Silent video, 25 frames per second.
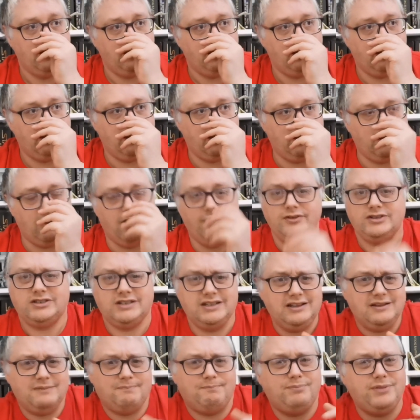
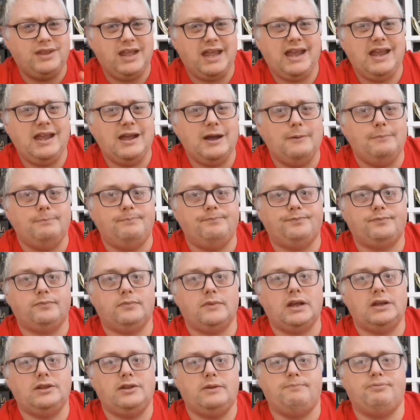Obviously,
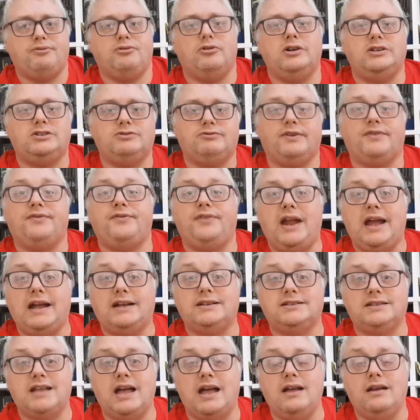the price
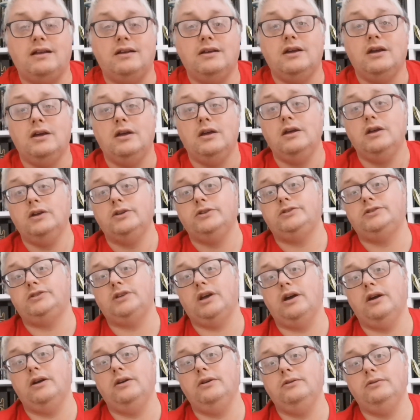reflects that.
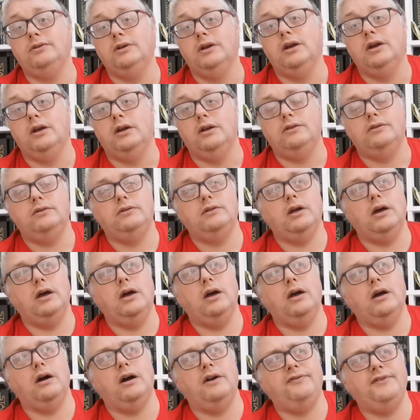So
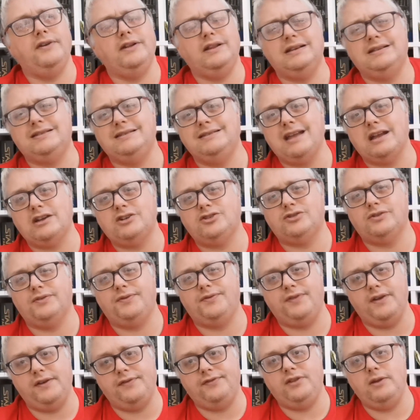I think it's an extra
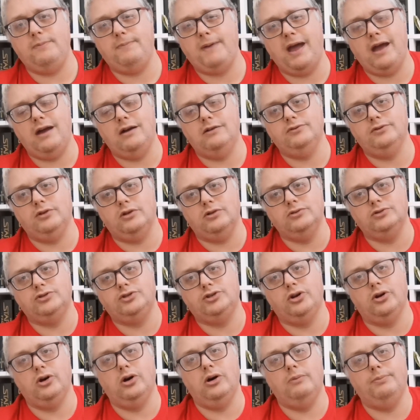£50 on
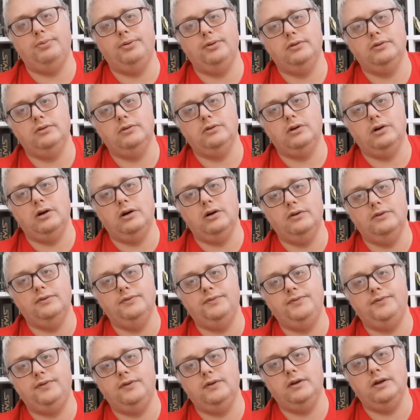top
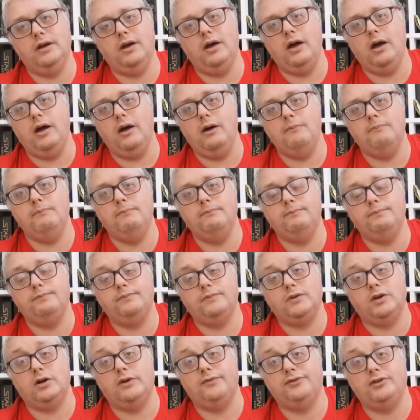of
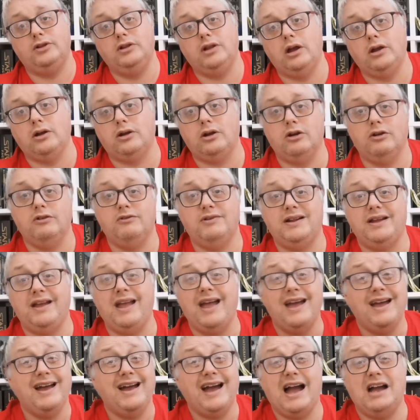the loco
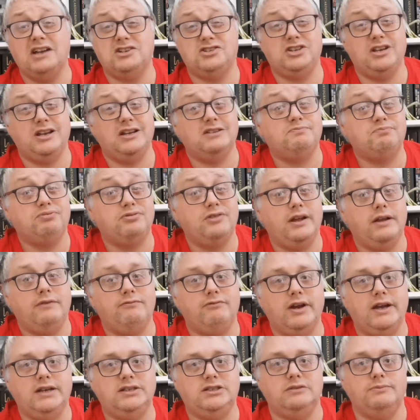already. Actually, that's pretty
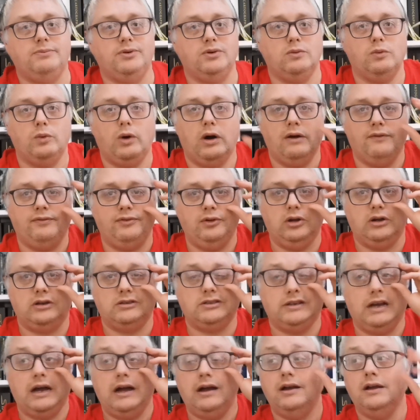reasonable what I've
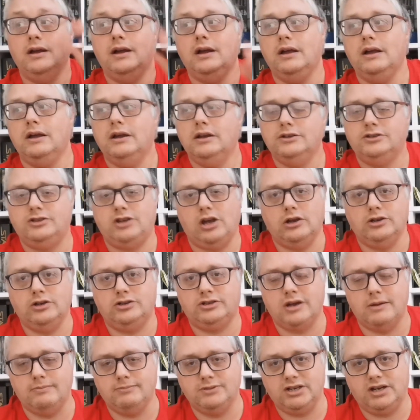looked at. So
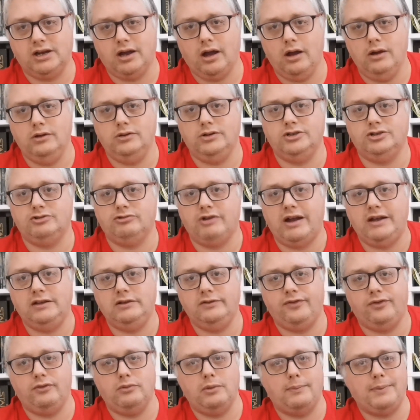some decoders range
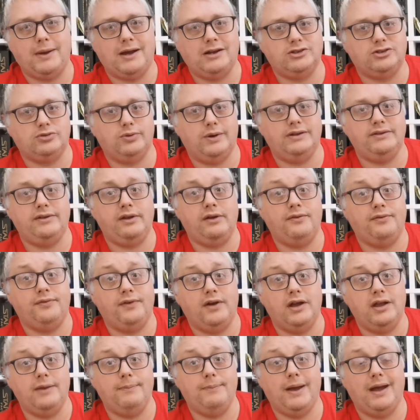from about £20 or
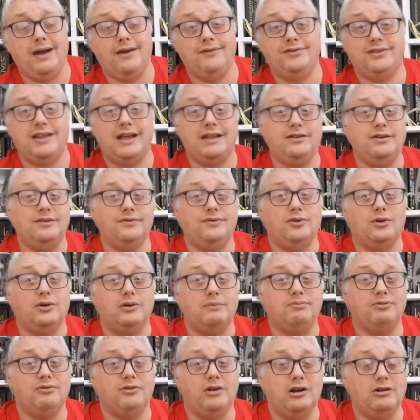£30. Then you've
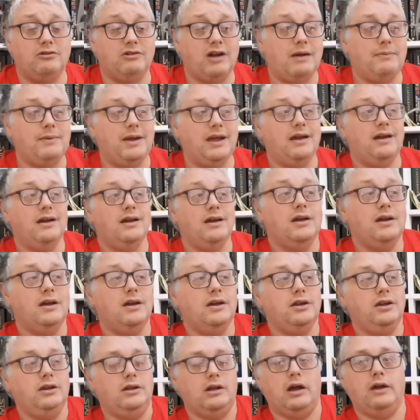got to program it.
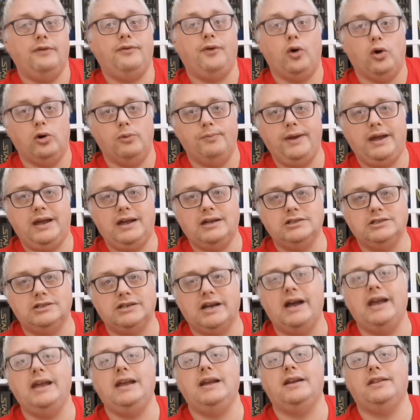You know, if Hornby can
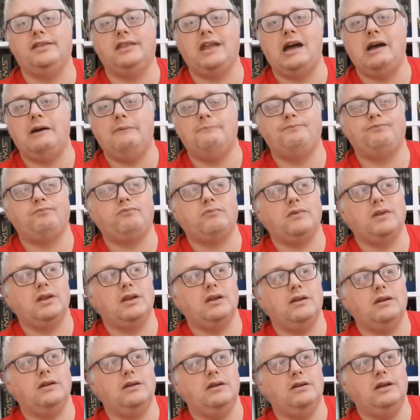take that
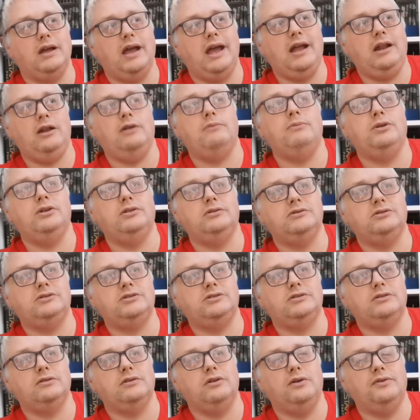
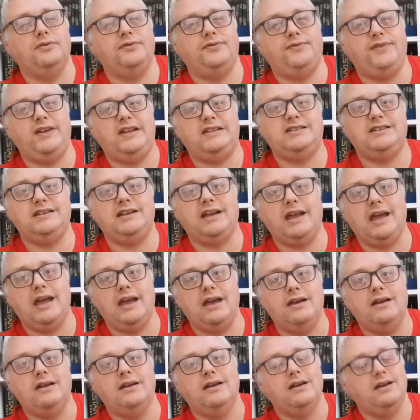element of fitting
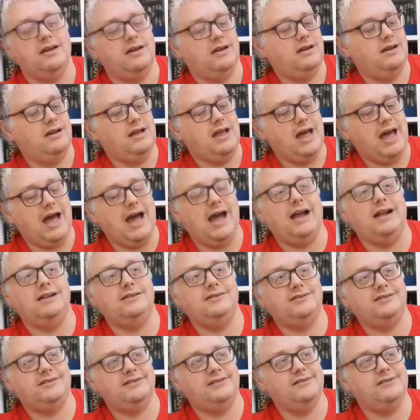it
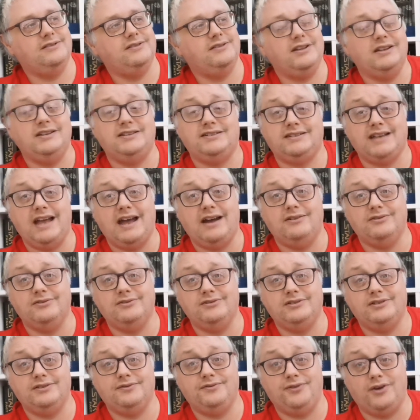and the
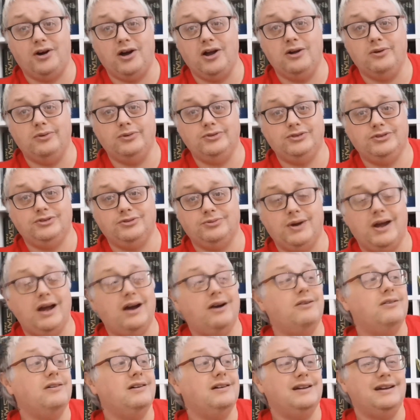sound files as
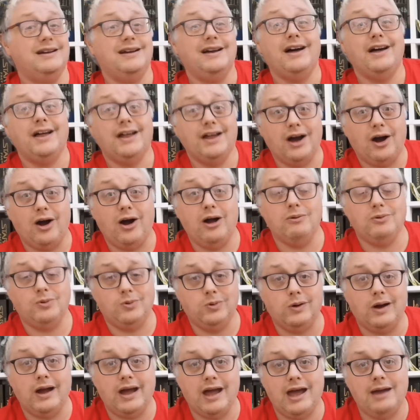well, I'm
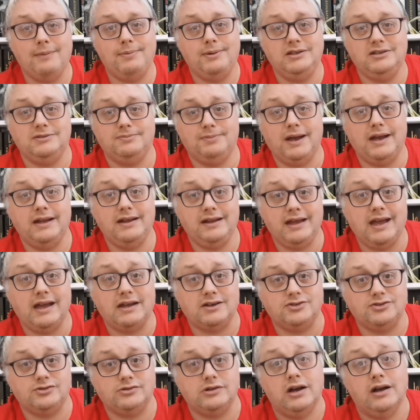quite happy to pay the
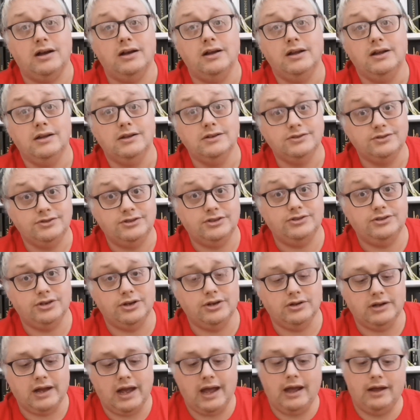extra to
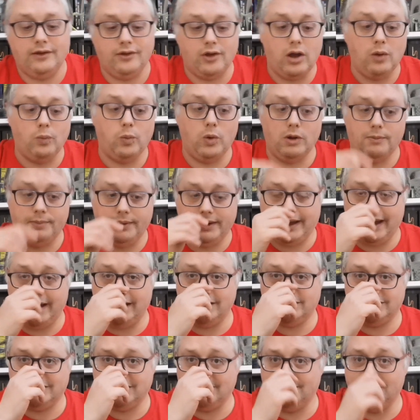do that. And I will be
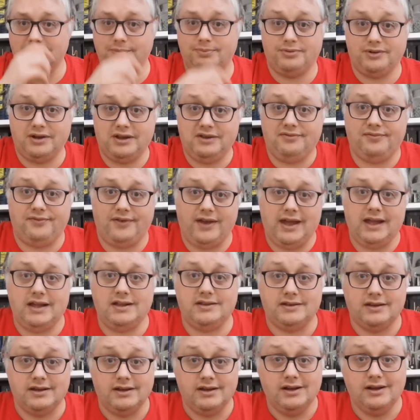getting some of the
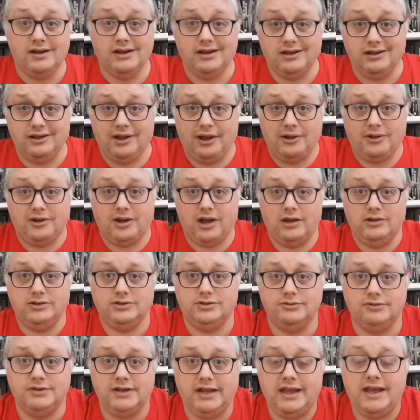pre-fitted locos
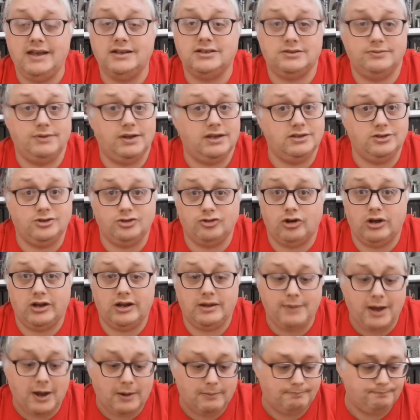already here so we can try
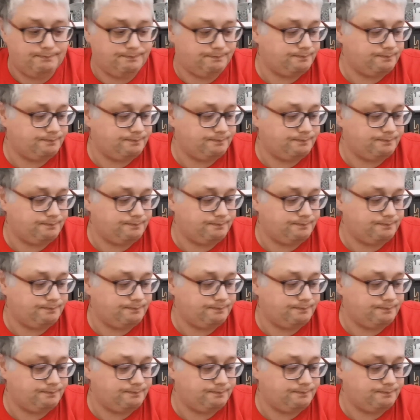them out.